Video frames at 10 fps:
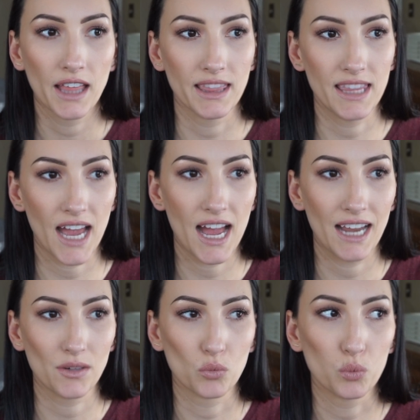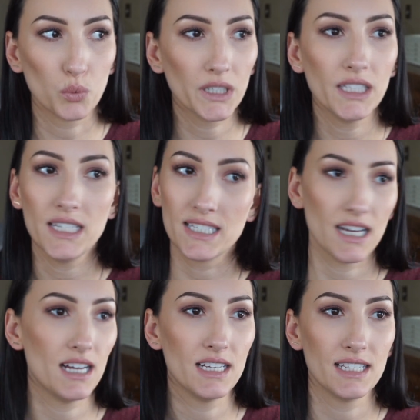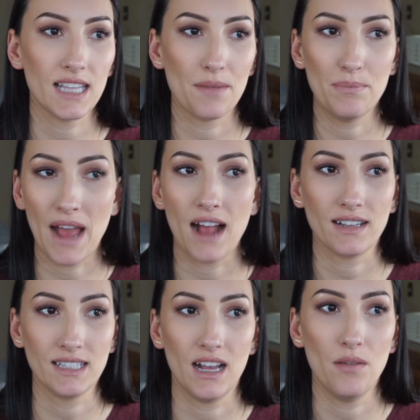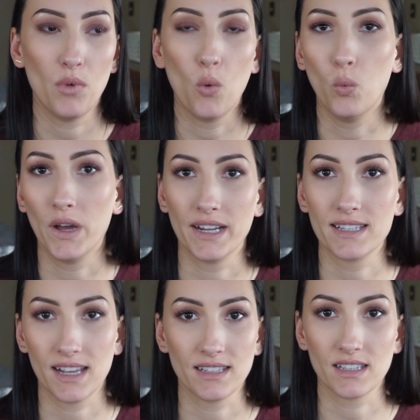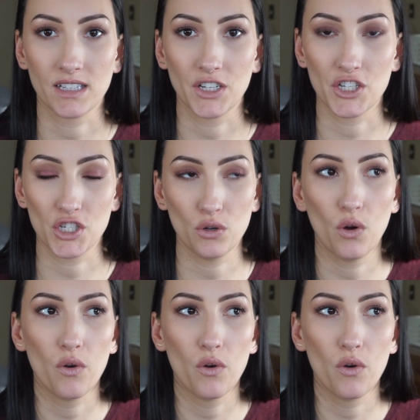that really does and backs up what it says it's gonna do